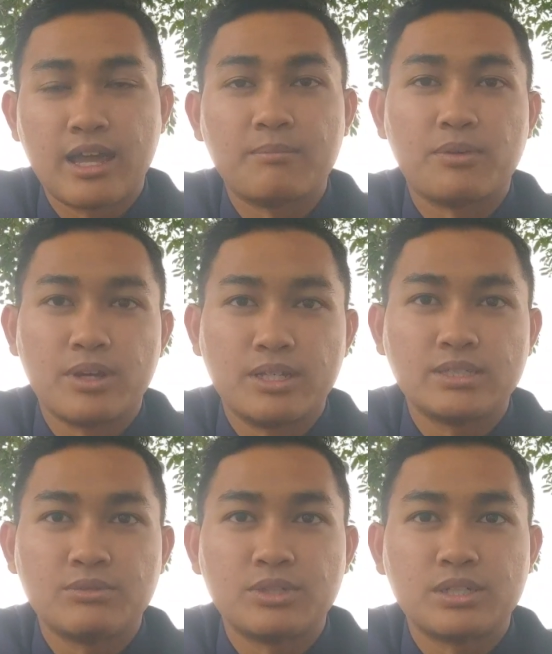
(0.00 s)

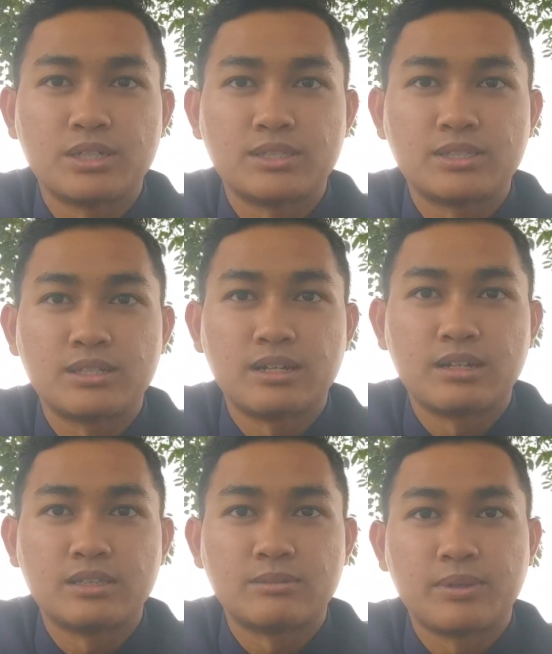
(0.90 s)
employees, which is
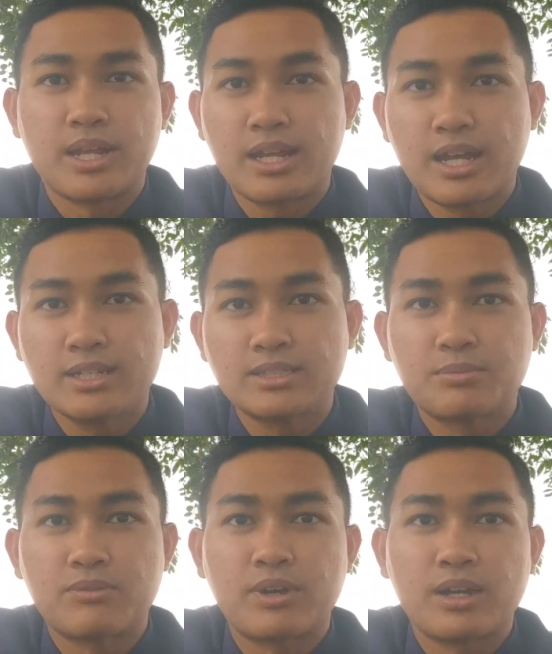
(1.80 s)
Japan Airlines
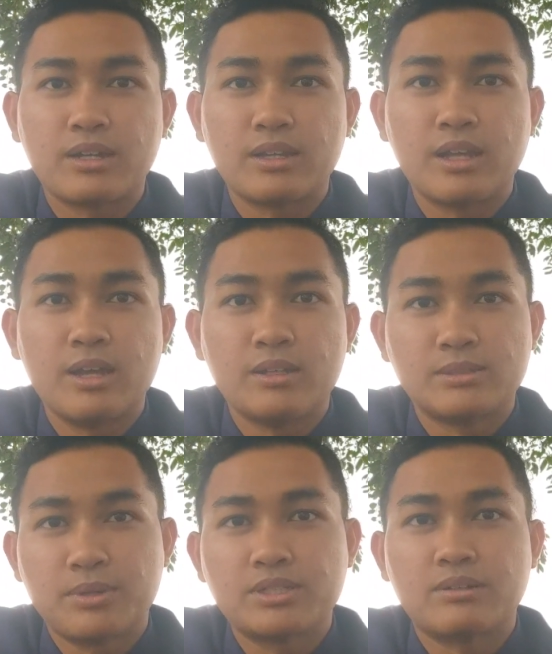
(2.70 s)
provide
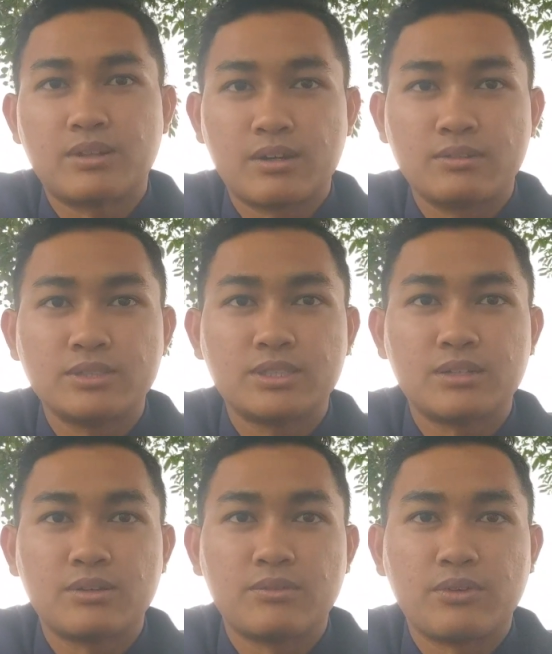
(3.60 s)
special allowance
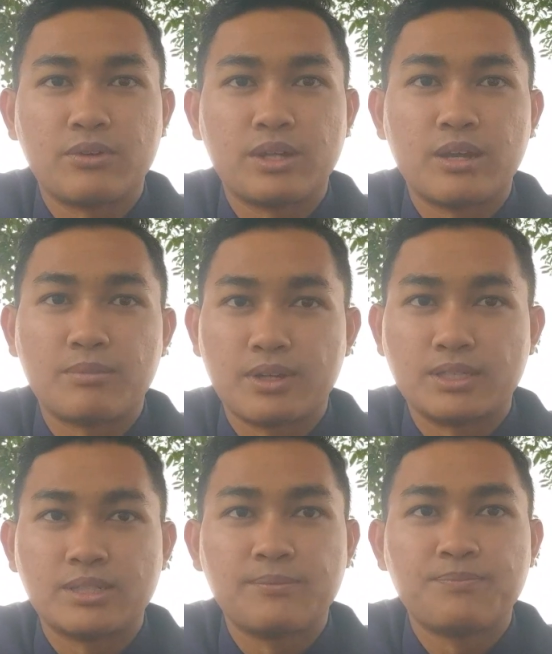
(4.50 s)
for the
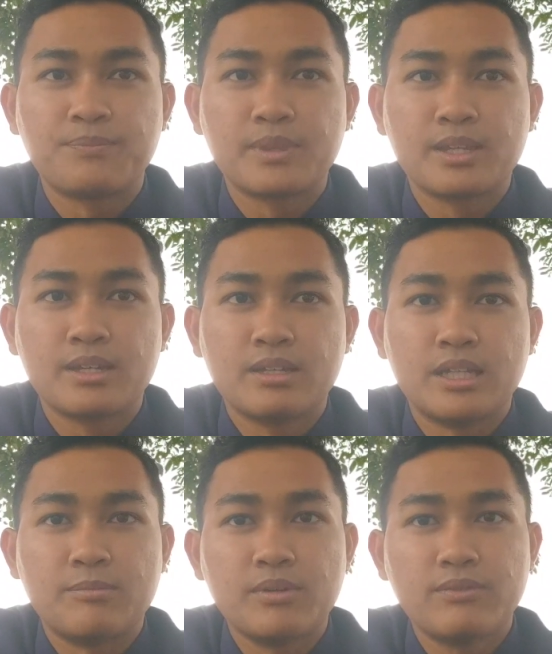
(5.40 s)
employees.
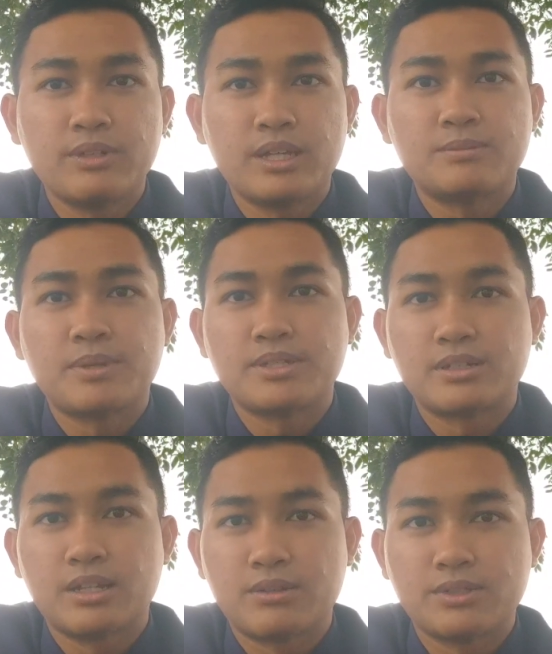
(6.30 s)
The amount for the
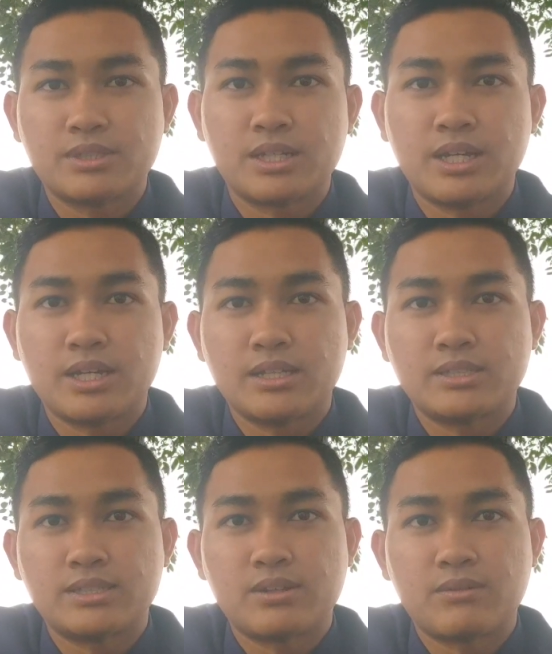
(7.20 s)
special allowance
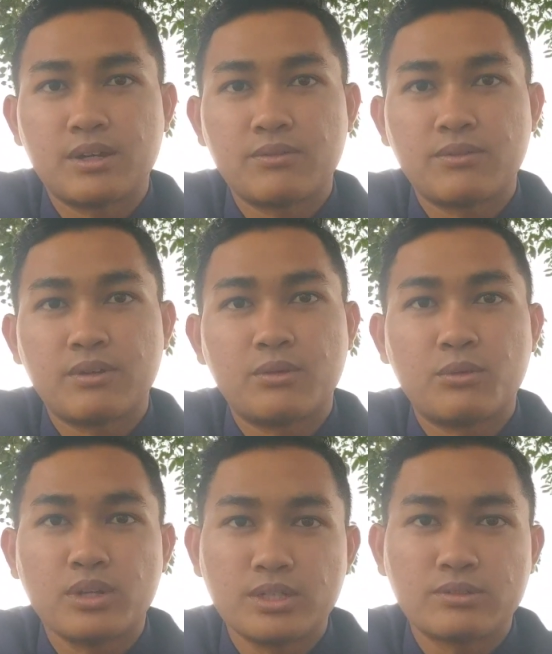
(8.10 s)
is around
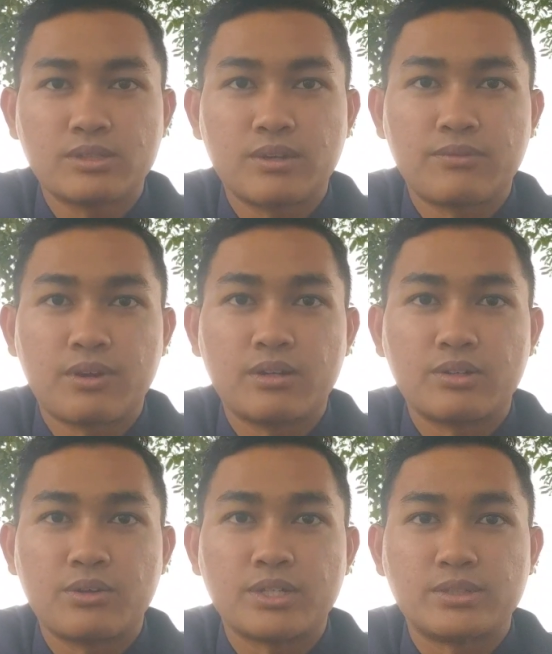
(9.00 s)

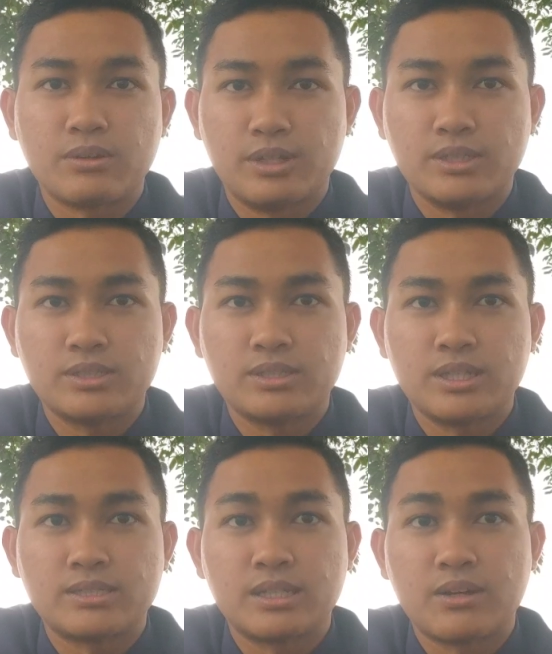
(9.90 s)
$1,400.
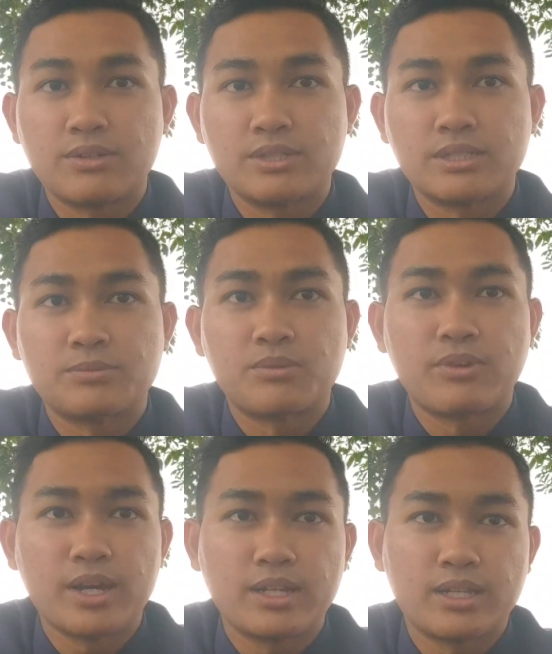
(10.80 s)
This allowance is
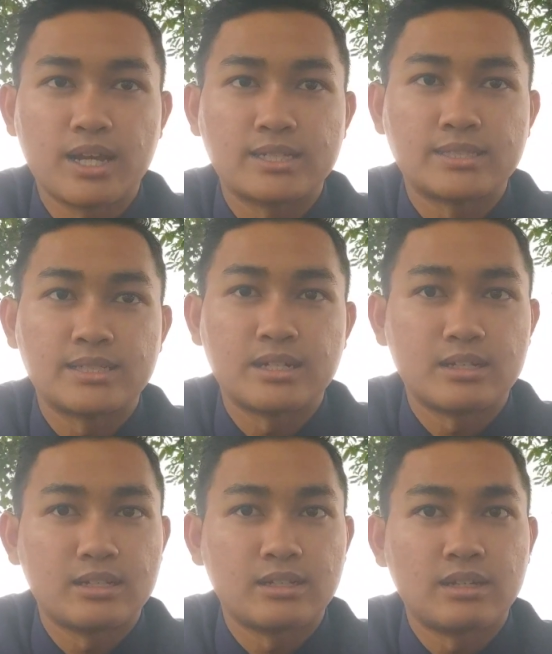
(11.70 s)
provided as
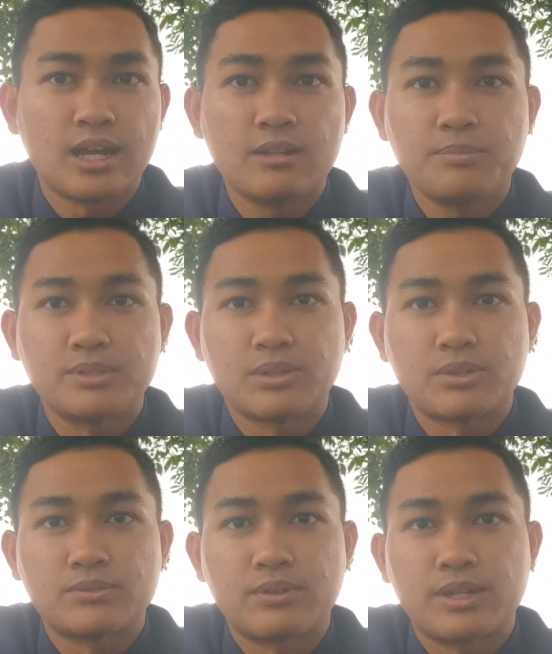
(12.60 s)
a helping
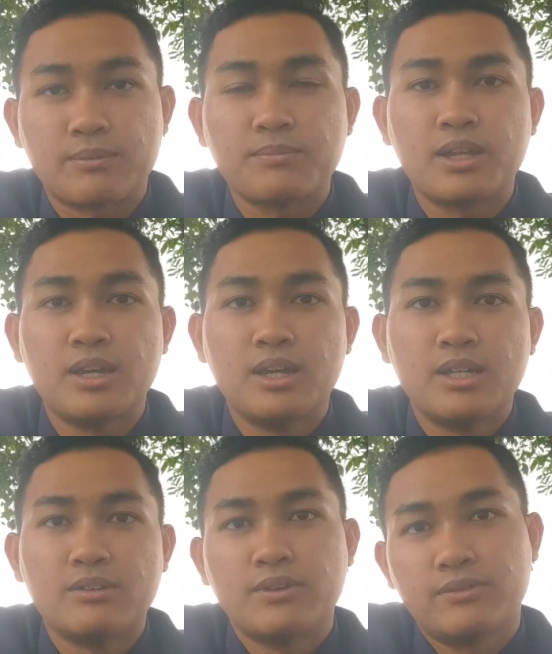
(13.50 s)
source for them
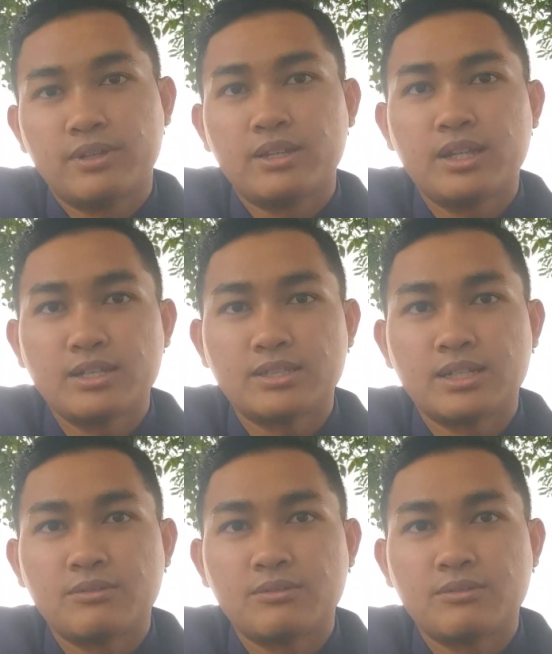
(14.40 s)
to fulfill their needs